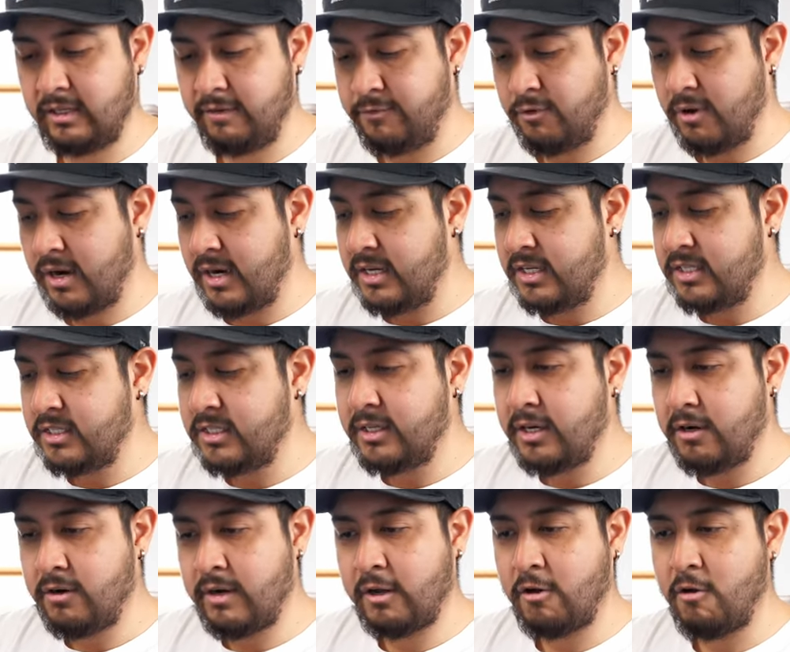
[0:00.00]
If you are an
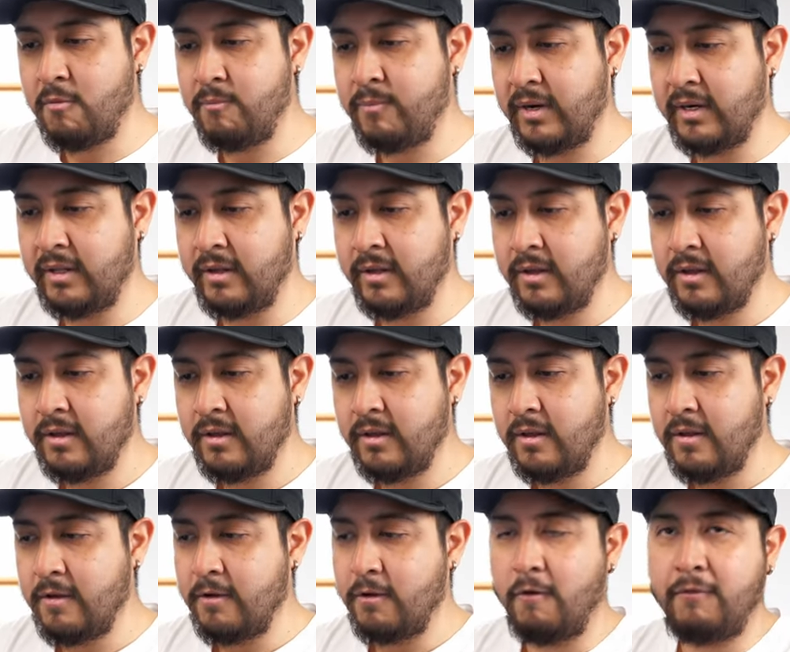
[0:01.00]
engineer in a company,
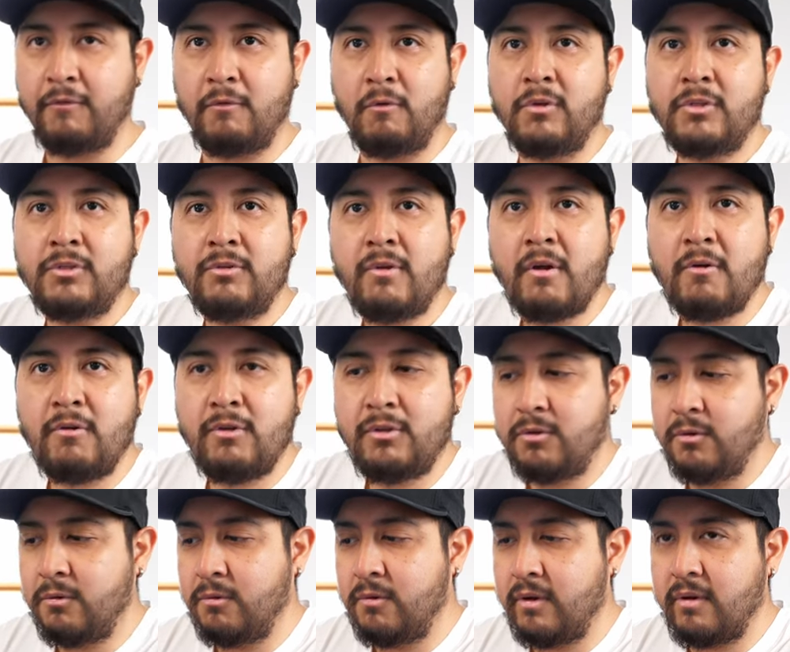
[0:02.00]
of course you are going
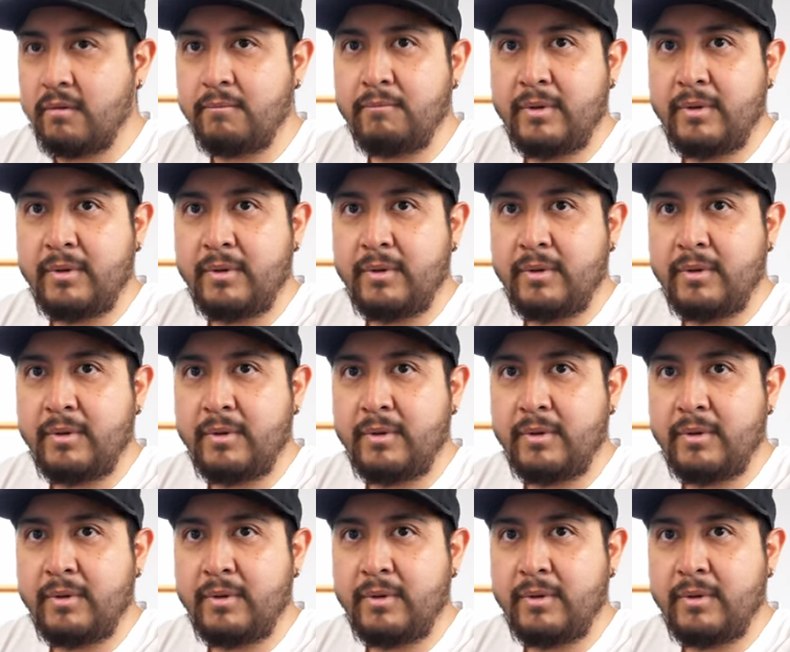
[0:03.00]
to